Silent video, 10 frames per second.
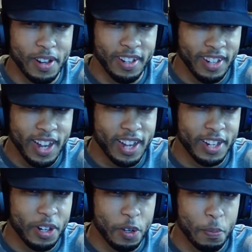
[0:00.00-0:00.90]
Yeah,
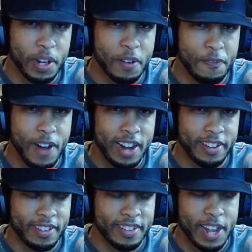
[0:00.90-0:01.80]
eagles pick up
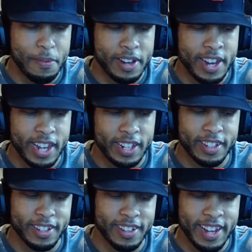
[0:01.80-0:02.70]
foxes. Damn it,
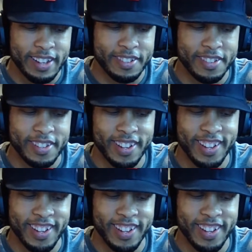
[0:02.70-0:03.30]
Nix.